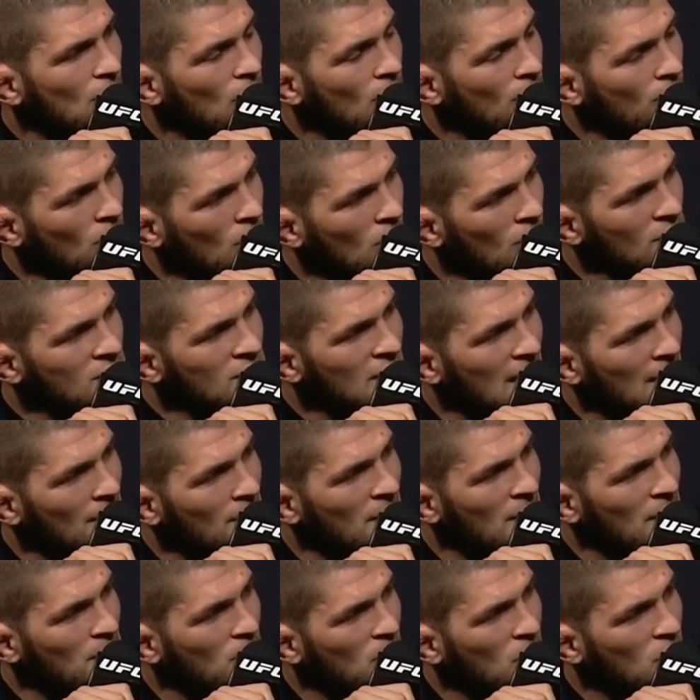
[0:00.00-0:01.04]
Of course
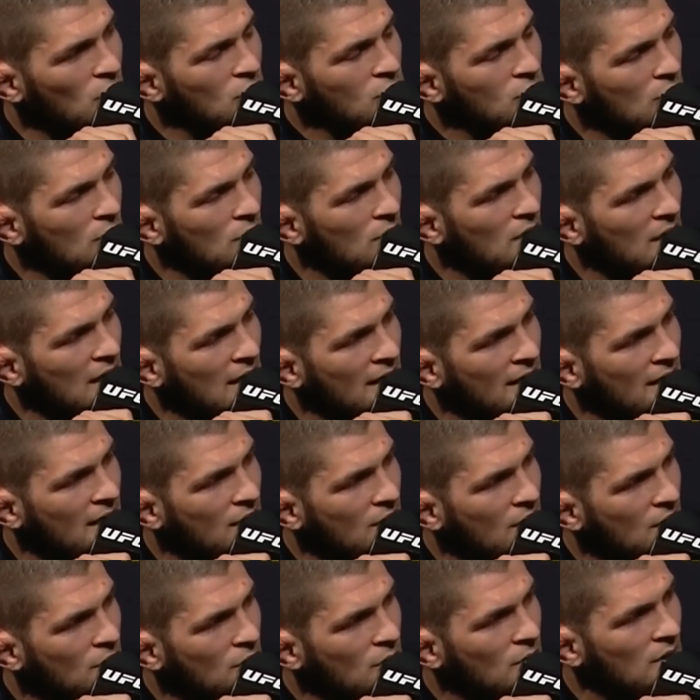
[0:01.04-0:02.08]
I'm mad because you
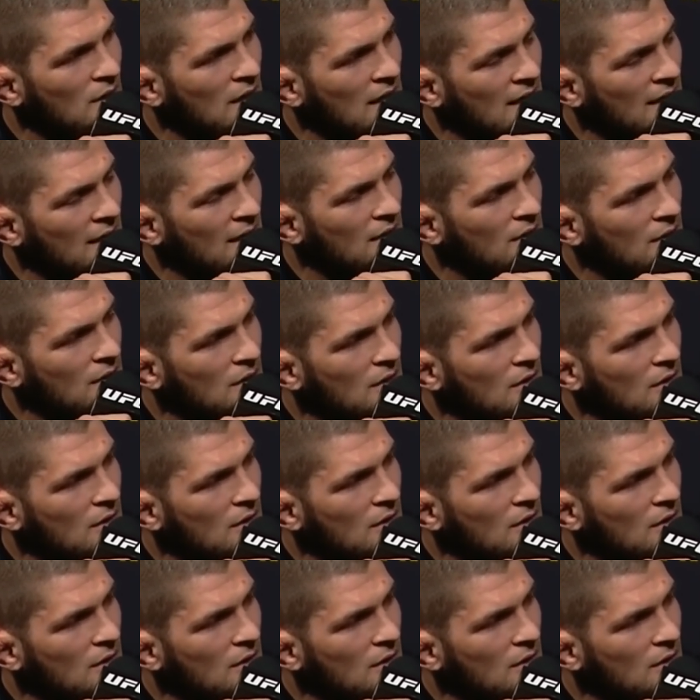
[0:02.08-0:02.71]
lied. You lied.